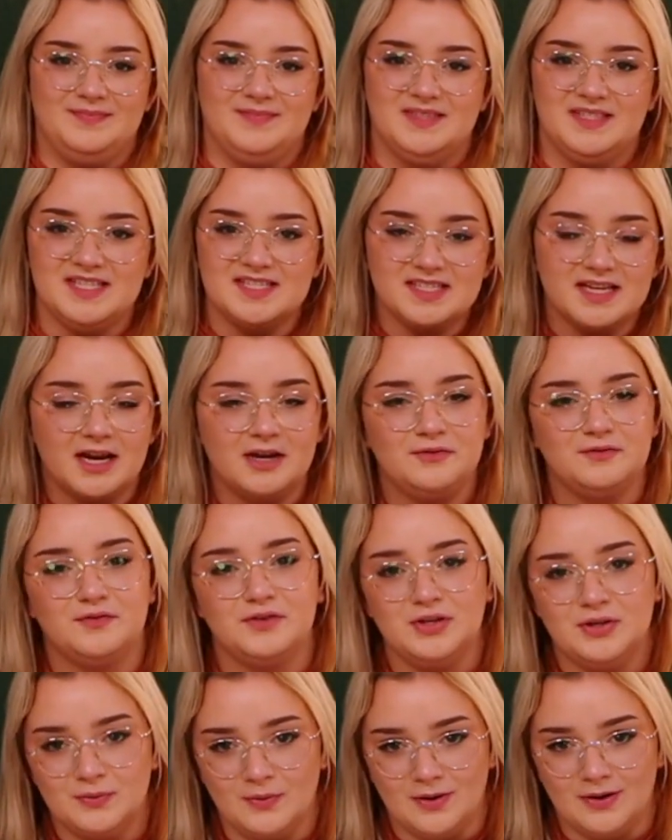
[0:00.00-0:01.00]
design for
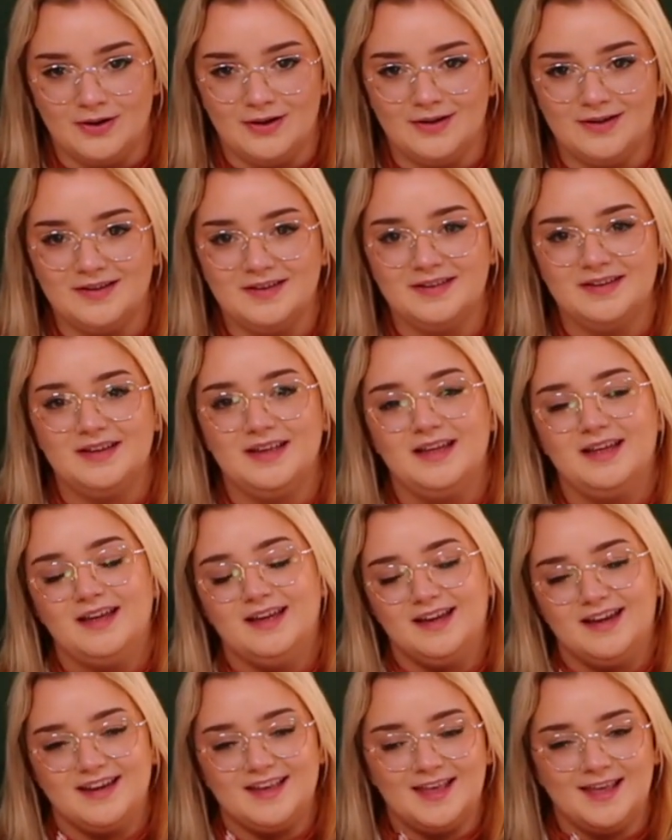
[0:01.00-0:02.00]
you all,
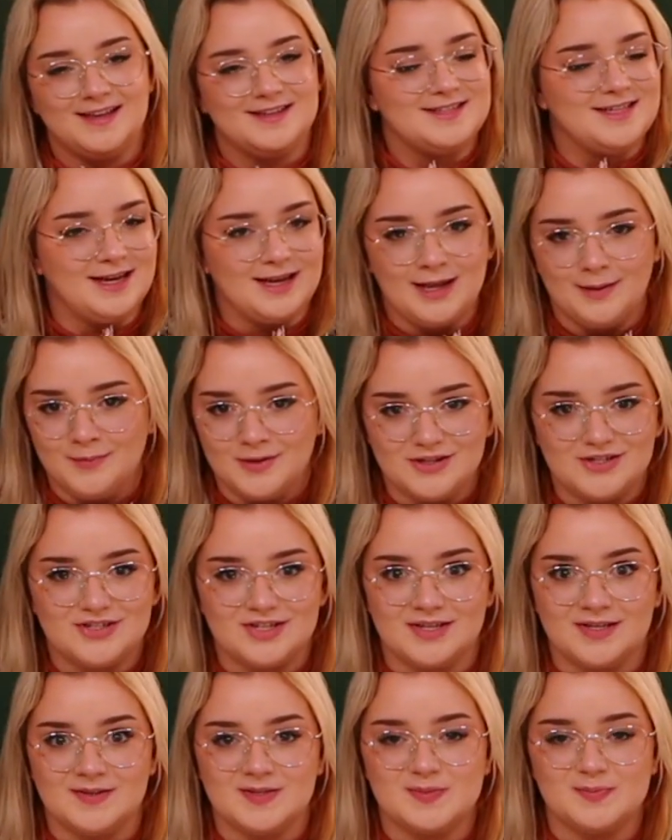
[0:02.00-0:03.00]
can't take
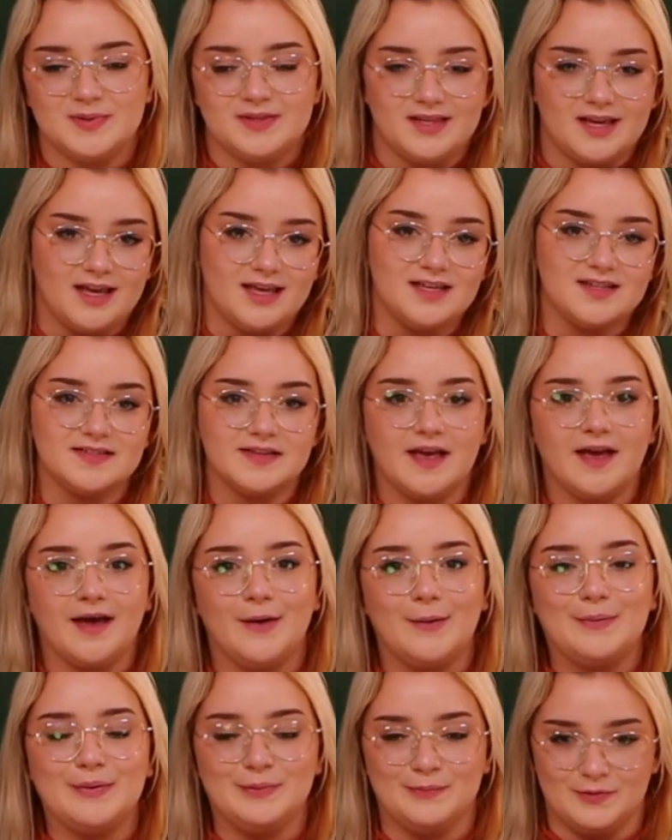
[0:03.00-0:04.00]
commissions, but that is
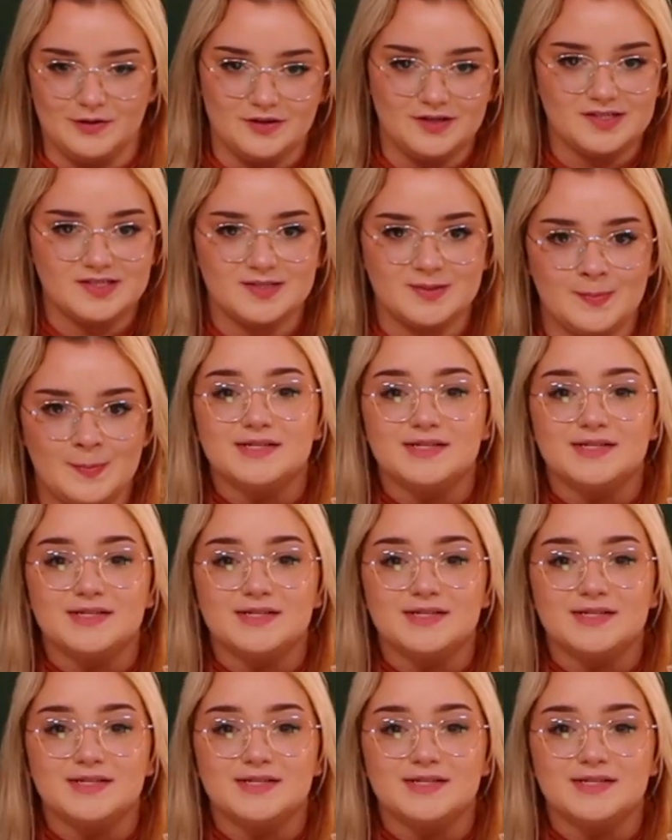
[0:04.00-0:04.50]
how it works.